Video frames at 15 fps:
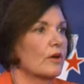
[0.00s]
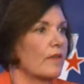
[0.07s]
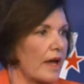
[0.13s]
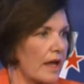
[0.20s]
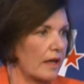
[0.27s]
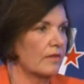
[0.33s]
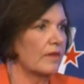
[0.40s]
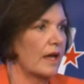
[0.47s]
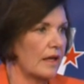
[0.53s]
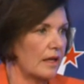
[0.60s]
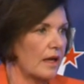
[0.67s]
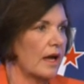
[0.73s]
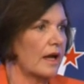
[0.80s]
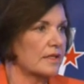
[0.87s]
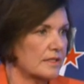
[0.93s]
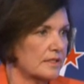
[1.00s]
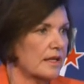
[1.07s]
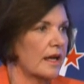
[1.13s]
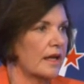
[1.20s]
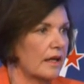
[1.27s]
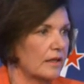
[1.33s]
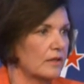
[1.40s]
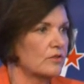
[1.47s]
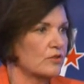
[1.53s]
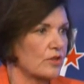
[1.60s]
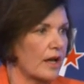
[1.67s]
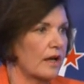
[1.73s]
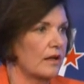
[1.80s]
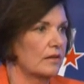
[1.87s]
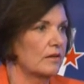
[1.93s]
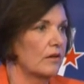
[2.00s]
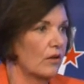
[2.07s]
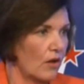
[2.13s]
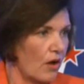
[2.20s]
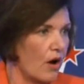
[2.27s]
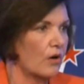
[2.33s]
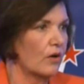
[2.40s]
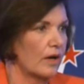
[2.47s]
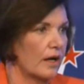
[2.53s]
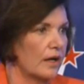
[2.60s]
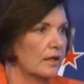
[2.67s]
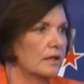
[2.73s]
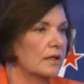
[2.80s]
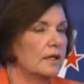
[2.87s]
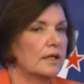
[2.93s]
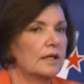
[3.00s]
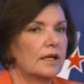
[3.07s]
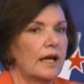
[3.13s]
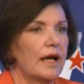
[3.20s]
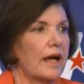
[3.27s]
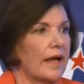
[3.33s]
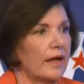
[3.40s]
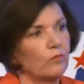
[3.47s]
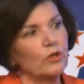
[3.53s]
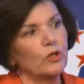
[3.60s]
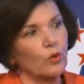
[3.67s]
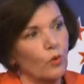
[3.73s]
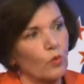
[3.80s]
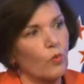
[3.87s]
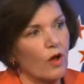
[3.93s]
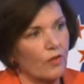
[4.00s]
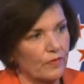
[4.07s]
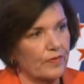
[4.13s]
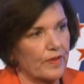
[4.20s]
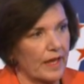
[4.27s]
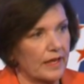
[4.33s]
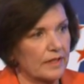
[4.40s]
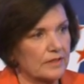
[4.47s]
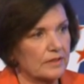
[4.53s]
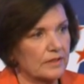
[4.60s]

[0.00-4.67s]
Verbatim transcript: they, they are staying in jail longer, uh, and we all want that.